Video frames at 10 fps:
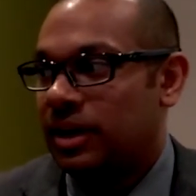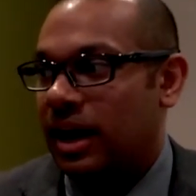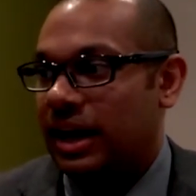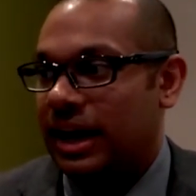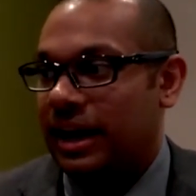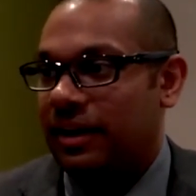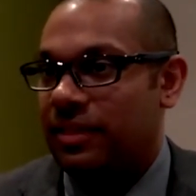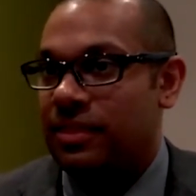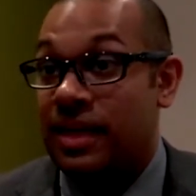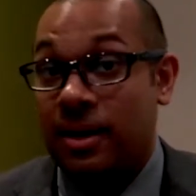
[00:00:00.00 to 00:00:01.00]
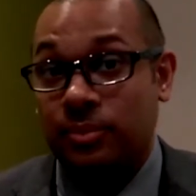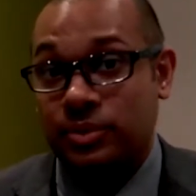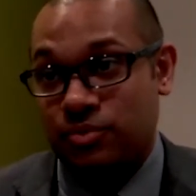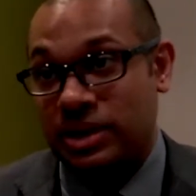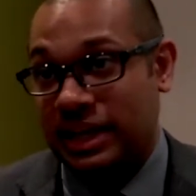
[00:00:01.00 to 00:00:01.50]
that
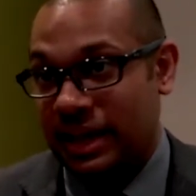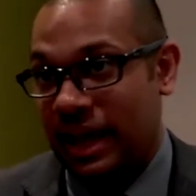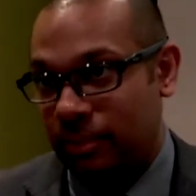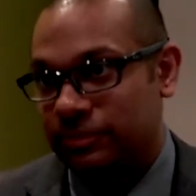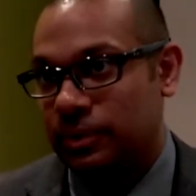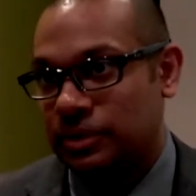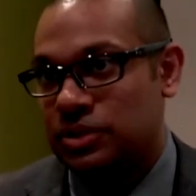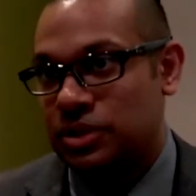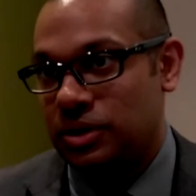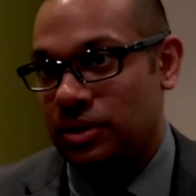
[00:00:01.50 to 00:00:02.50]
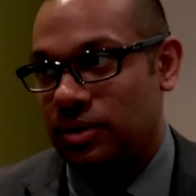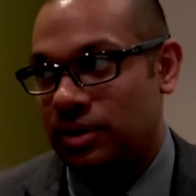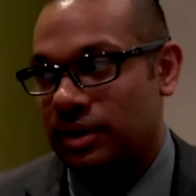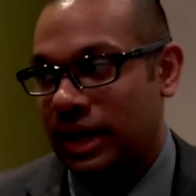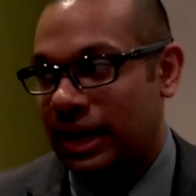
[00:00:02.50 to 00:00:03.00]
was really helpful to
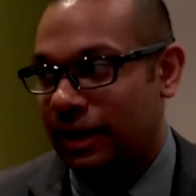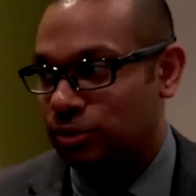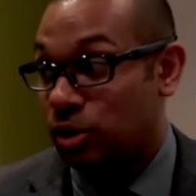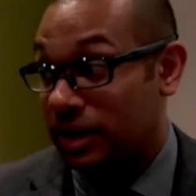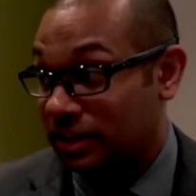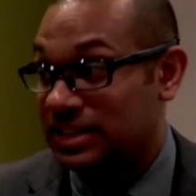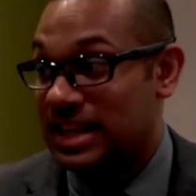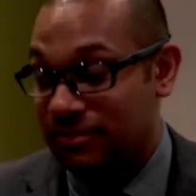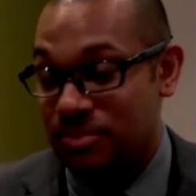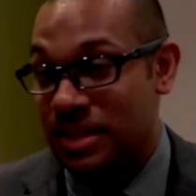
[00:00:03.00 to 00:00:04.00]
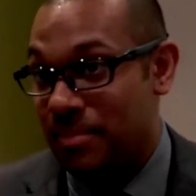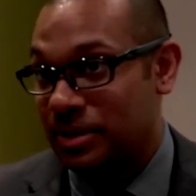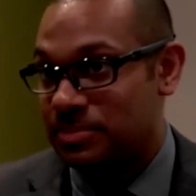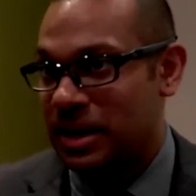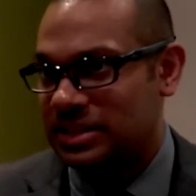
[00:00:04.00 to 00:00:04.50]
try and understand from their
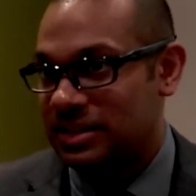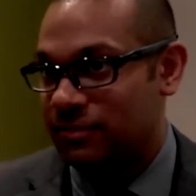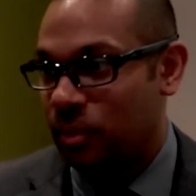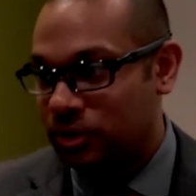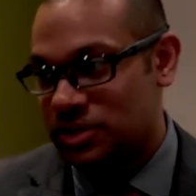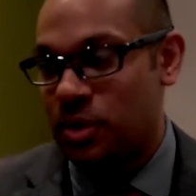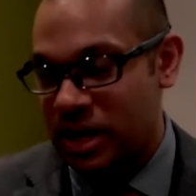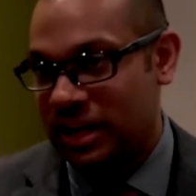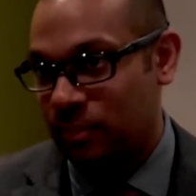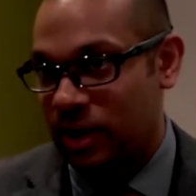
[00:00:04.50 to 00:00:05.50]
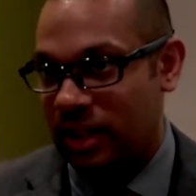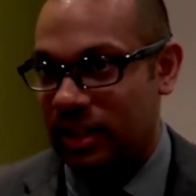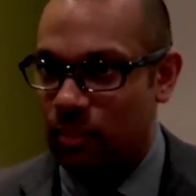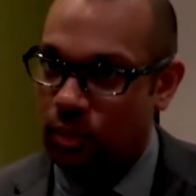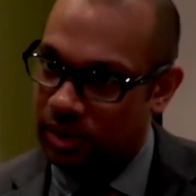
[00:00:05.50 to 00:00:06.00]
perspective what's working
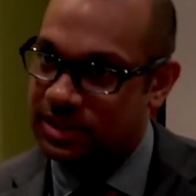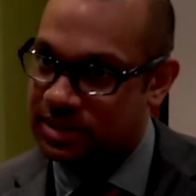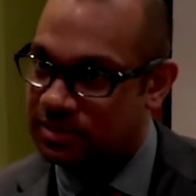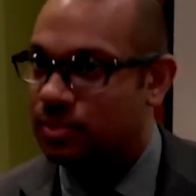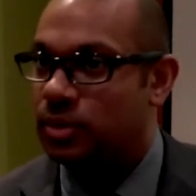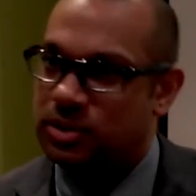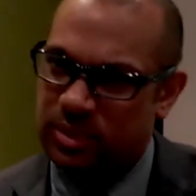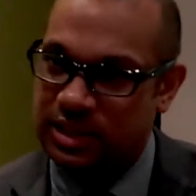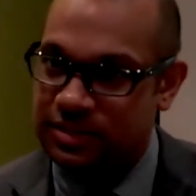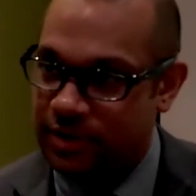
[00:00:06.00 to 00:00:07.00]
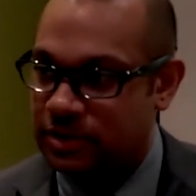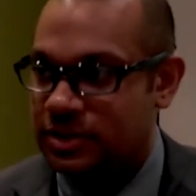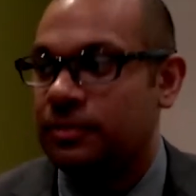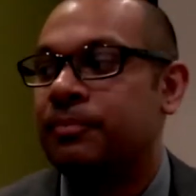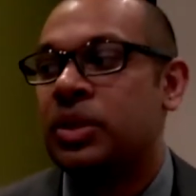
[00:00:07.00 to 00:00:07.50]
well and what isn't. What do we need to
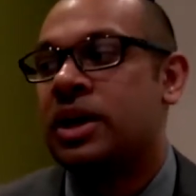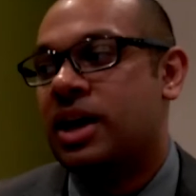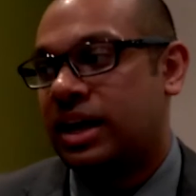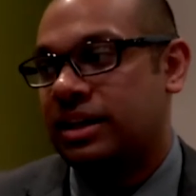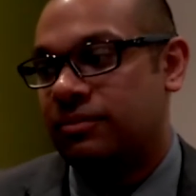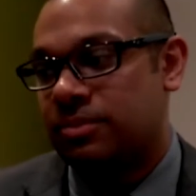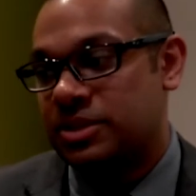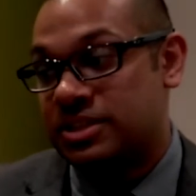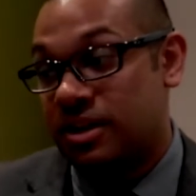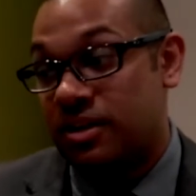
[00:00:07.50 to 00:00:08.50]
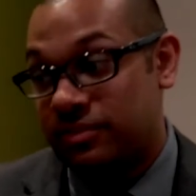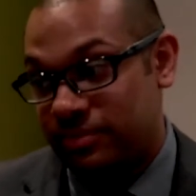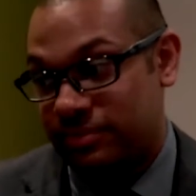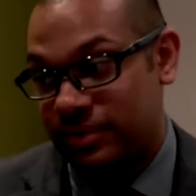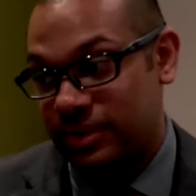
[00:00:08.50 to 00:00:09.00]
focus on? And then from the
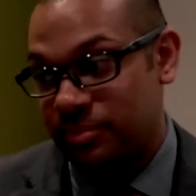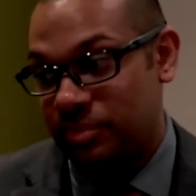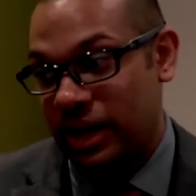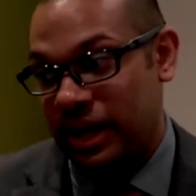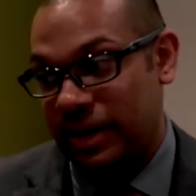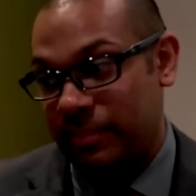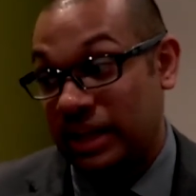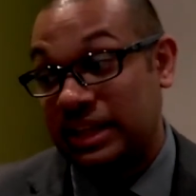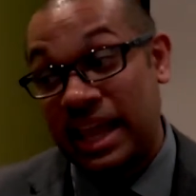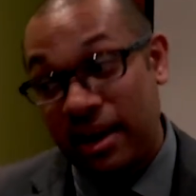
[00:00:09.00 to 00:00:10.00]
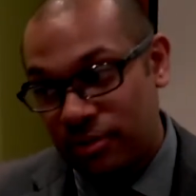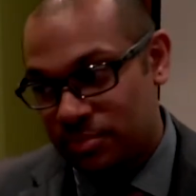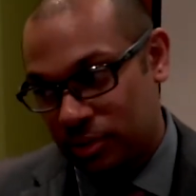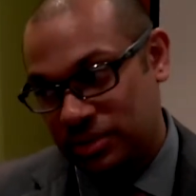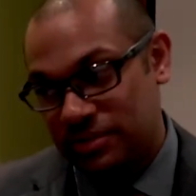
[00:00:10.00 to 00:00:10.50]
staff and
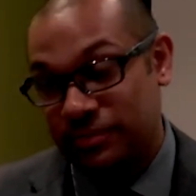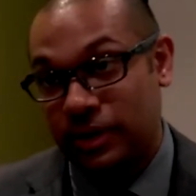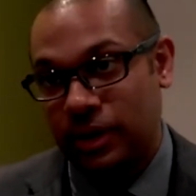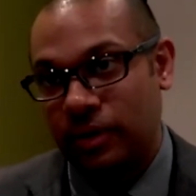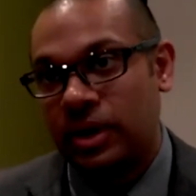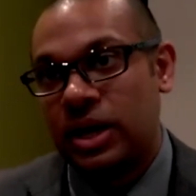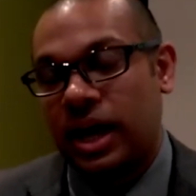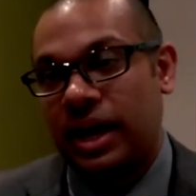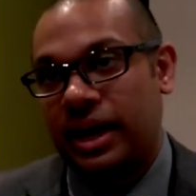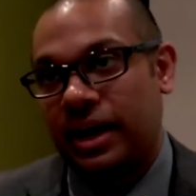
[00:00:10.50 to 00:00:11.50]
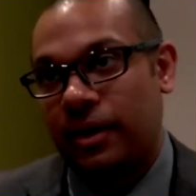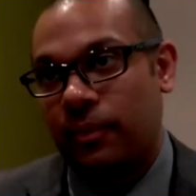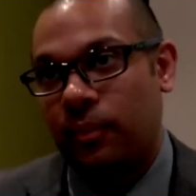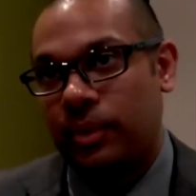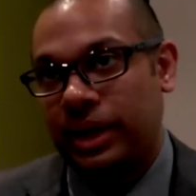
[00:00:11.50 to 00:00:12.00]
carers' point of view,
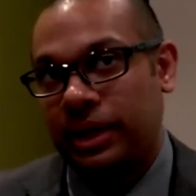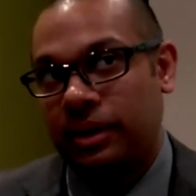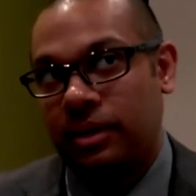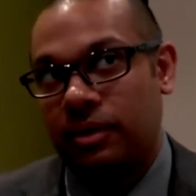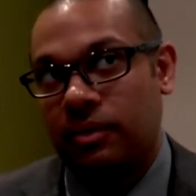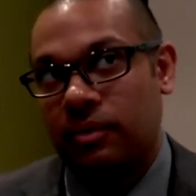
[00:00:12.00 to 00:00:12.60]
we